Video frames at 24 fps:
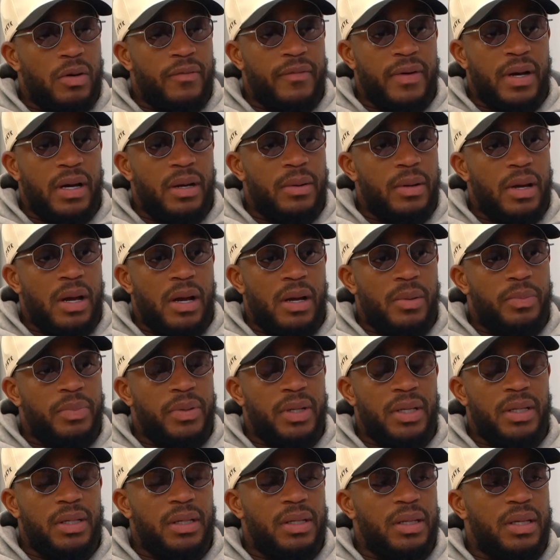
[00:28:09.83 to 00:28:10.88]
if I
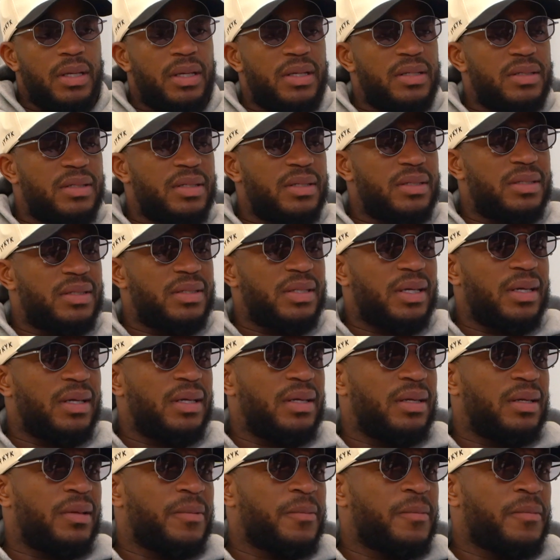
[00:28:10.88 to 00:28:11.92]
played against can
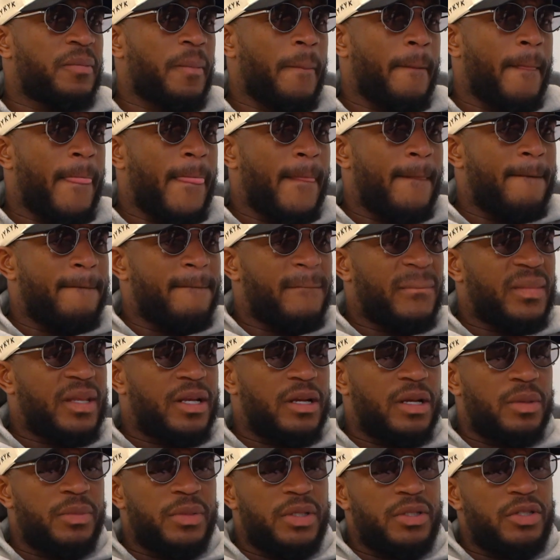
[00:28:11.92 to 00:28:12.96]
say that
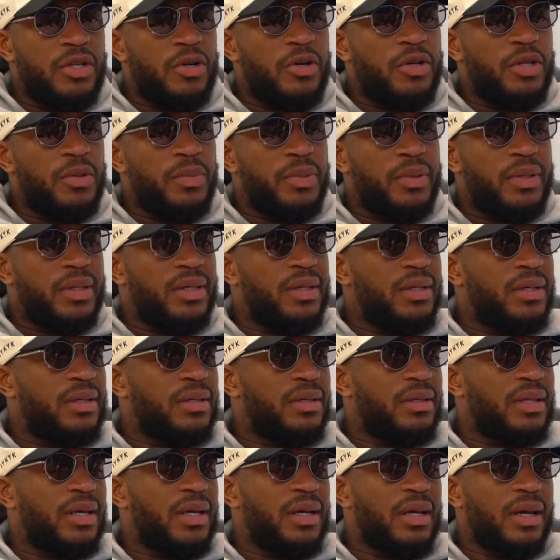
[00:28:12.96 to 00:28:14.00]
I'm a dirty player.
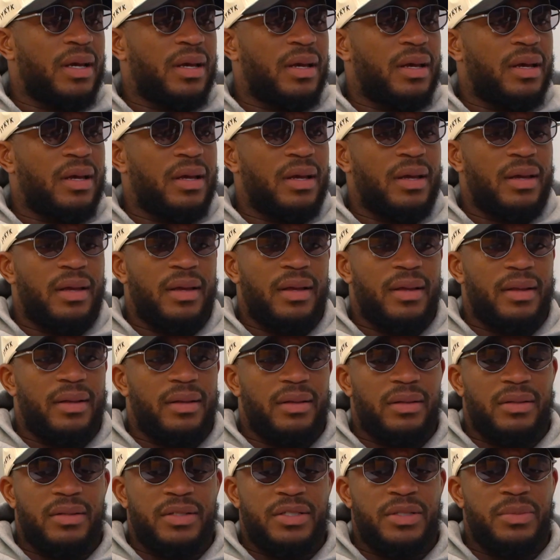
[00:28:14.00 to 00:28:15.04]
Like,
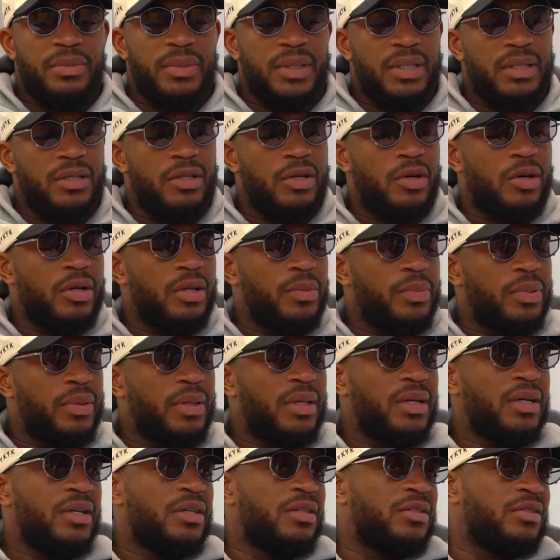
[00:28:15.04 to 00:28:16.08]
to me, dirty
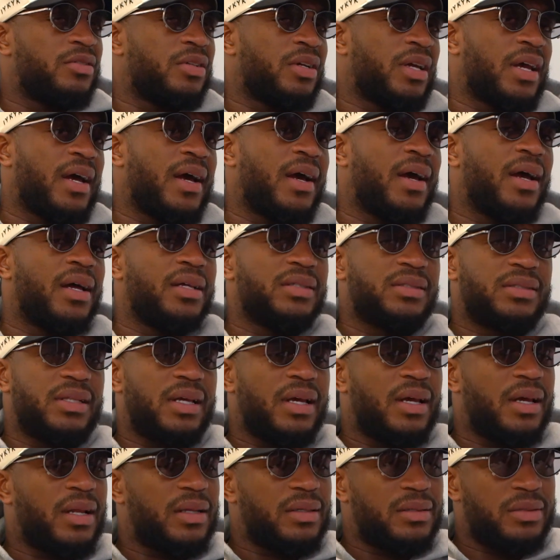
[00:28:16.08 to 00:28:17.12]
players are guys
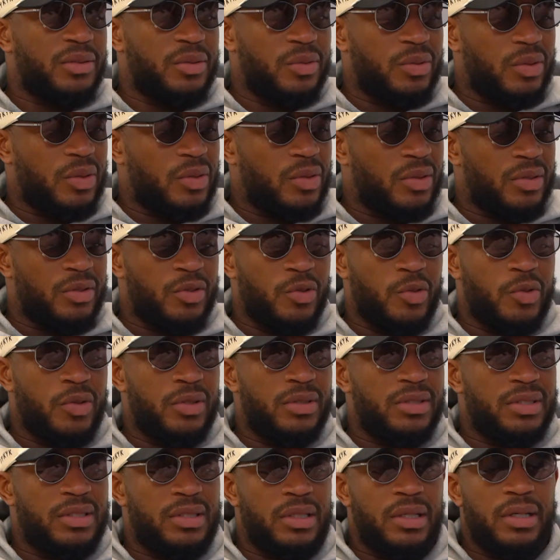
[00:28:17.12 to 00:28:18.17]
that, you know, are doing
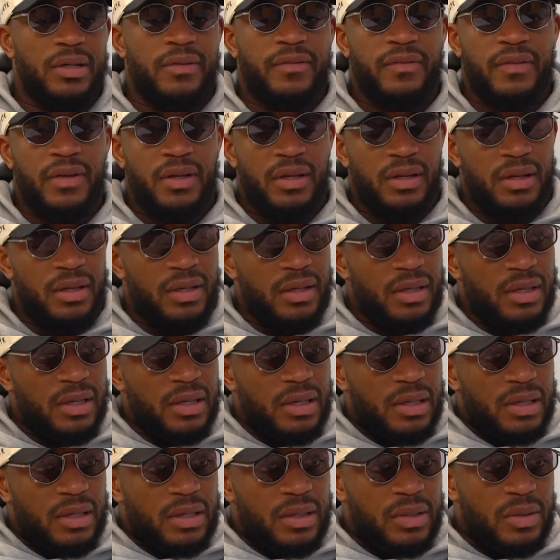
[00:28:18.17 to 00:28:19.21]
stuff,
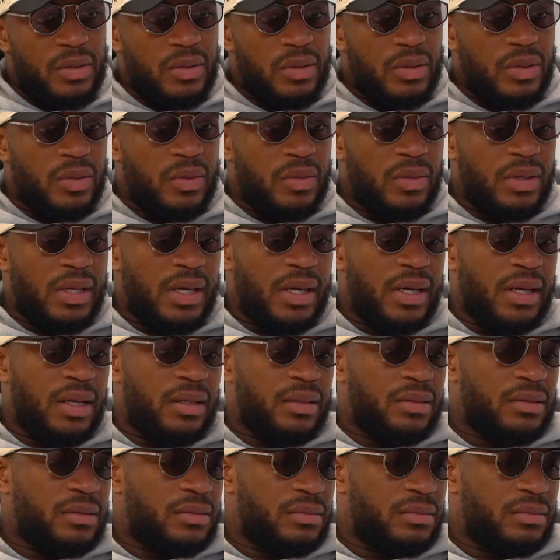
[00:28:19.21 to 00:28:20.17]
you know, that